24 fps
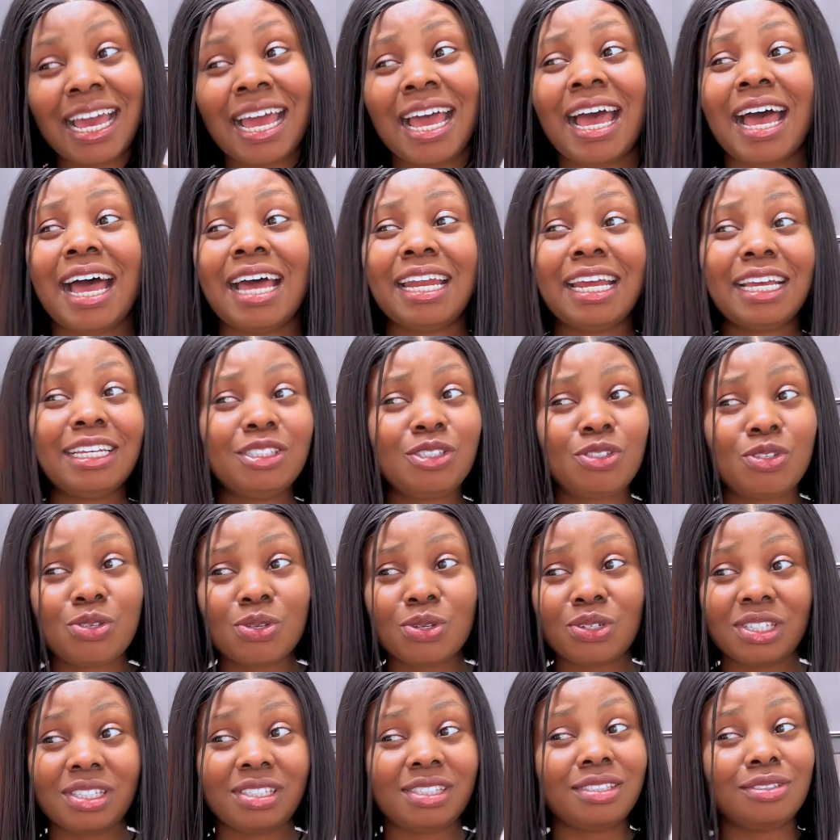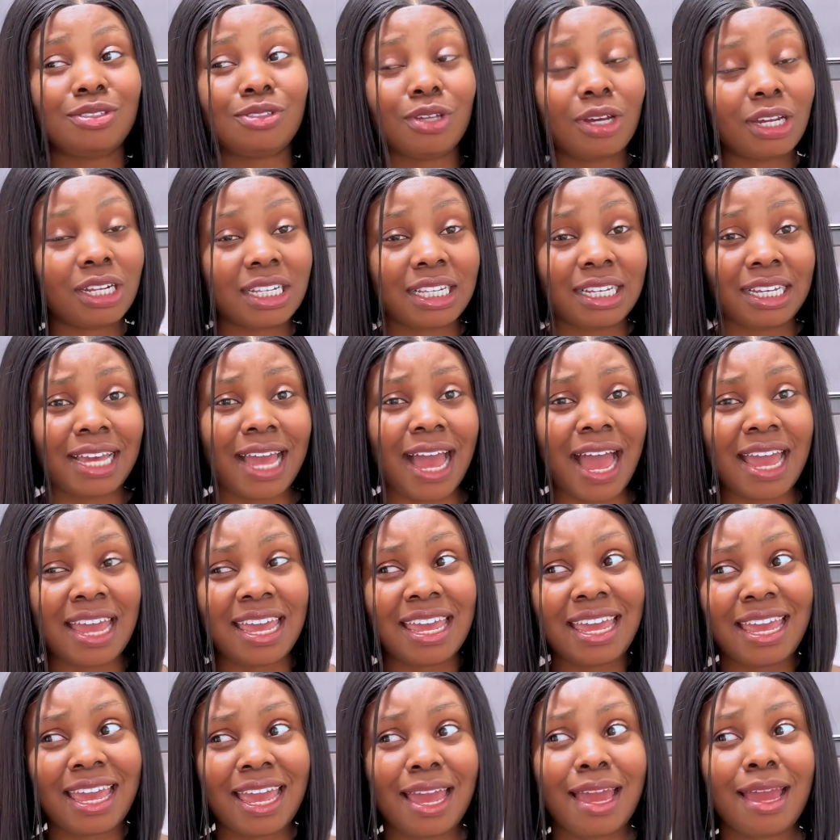And then to, thirdly, I
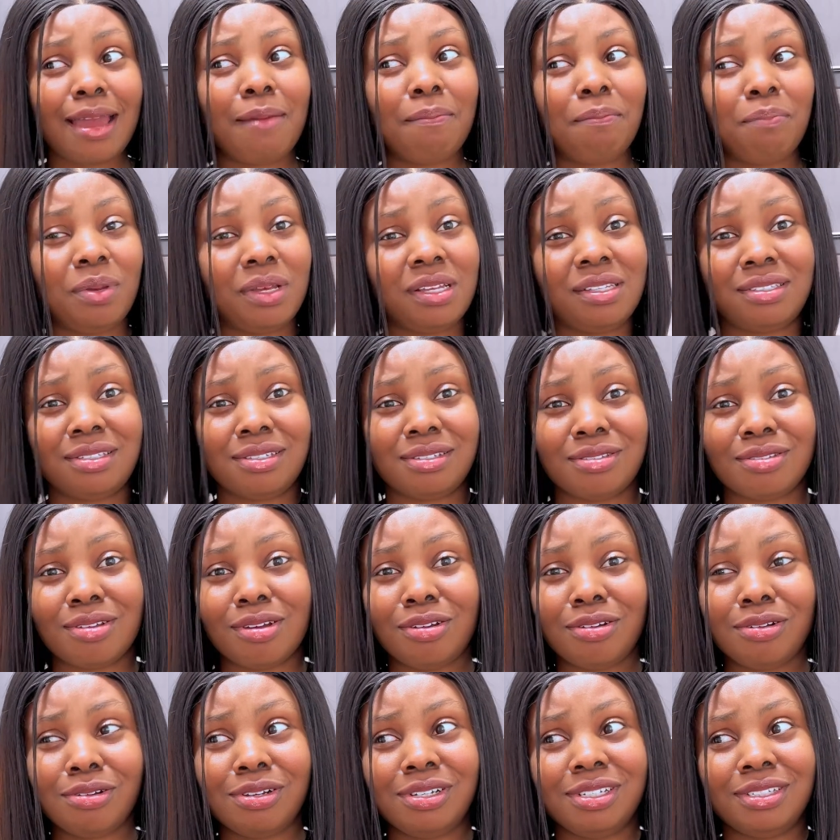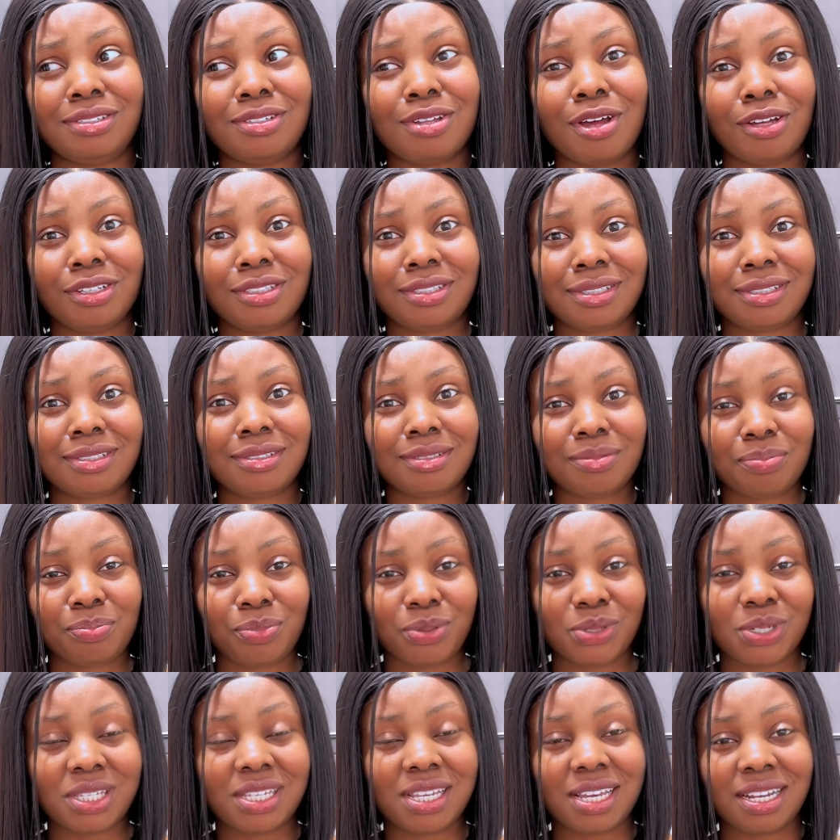hear beans is not is not
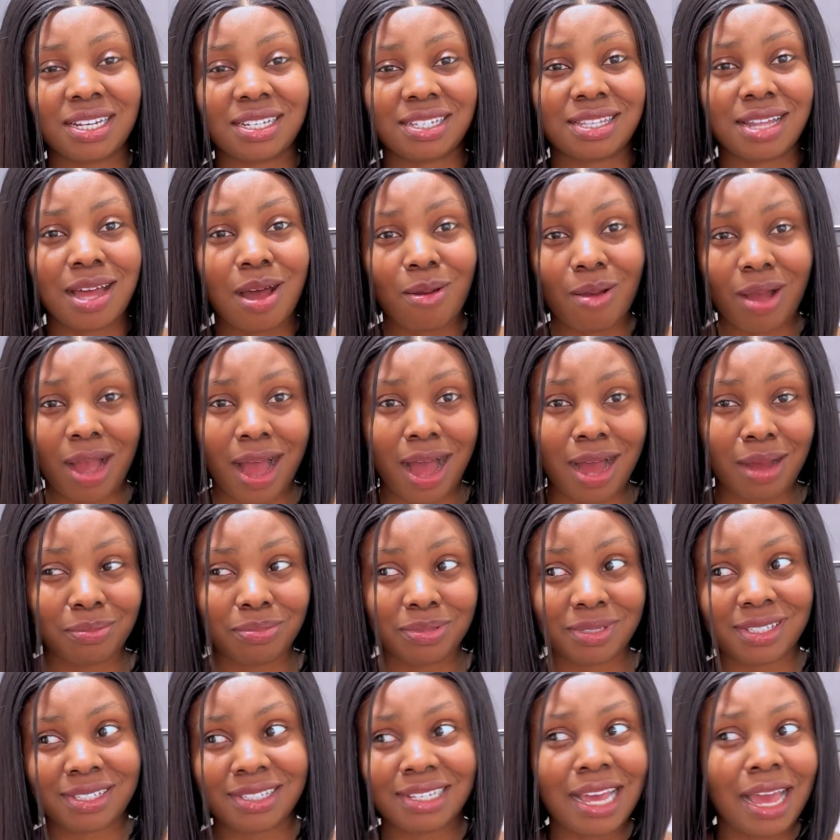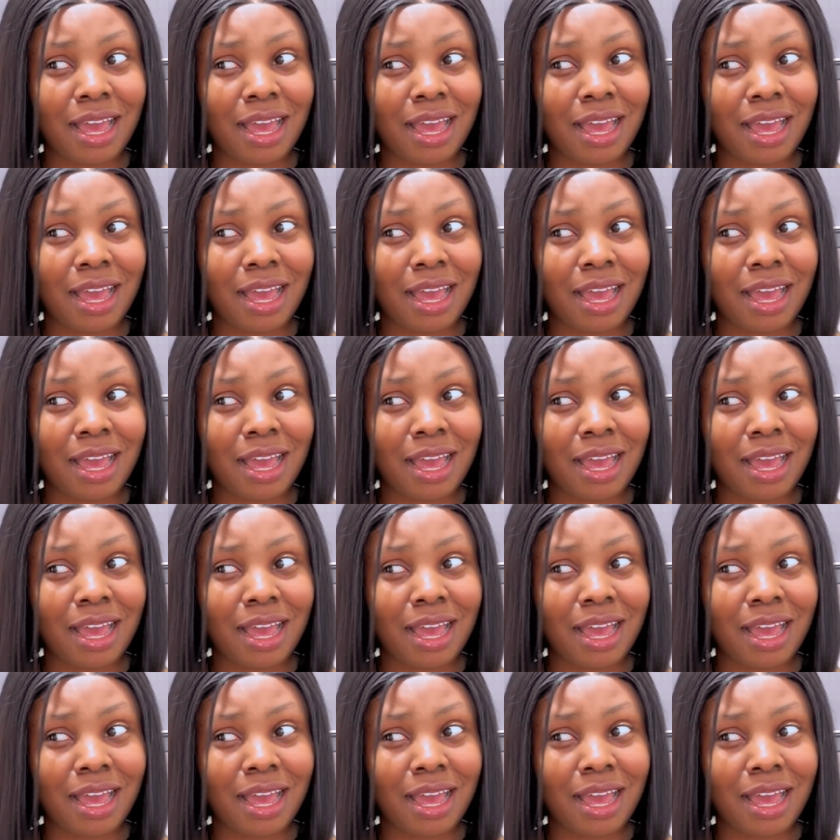protein, it's now carbs.